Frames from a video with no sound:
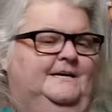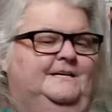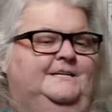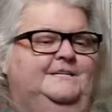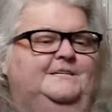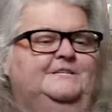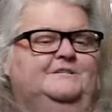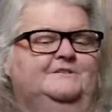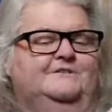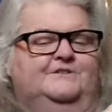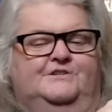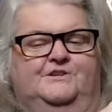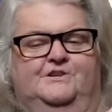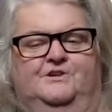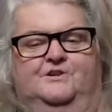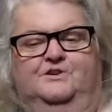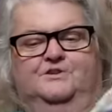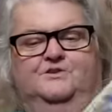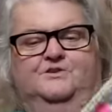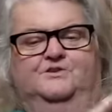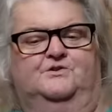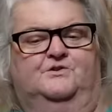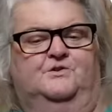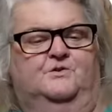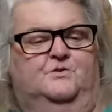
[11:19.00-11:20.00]
and here's the
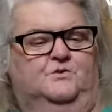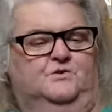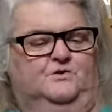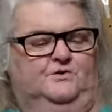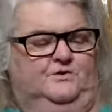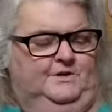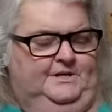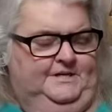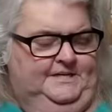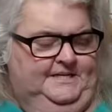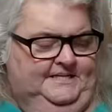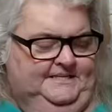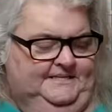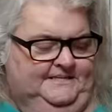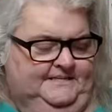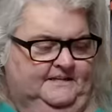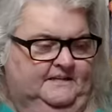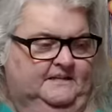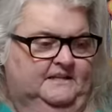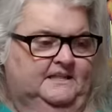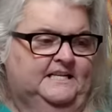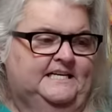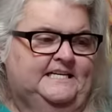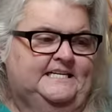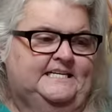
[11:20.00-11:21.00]
other corner, and that's the
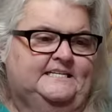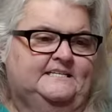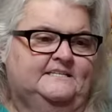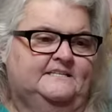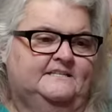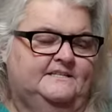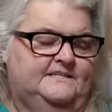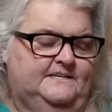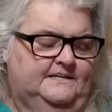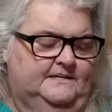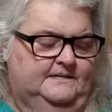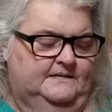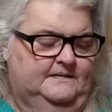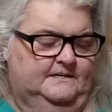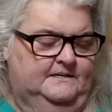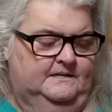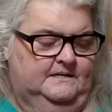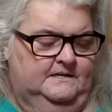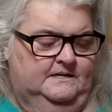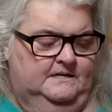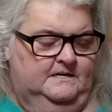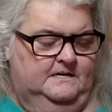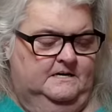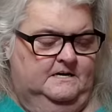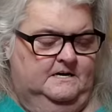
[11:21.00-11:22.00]
length
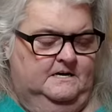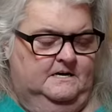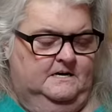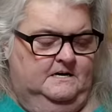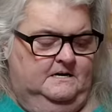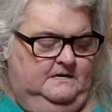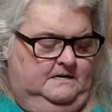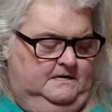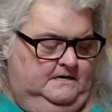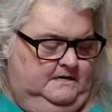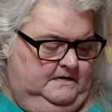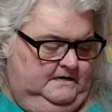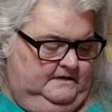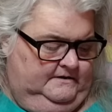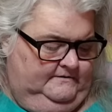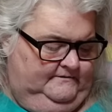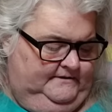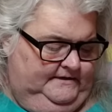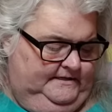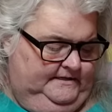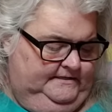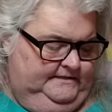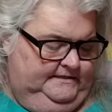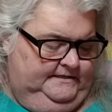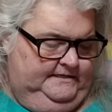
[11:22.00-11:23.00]
of
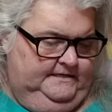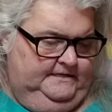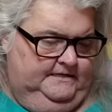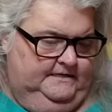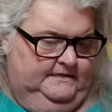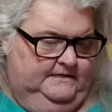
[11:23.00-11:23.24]
it.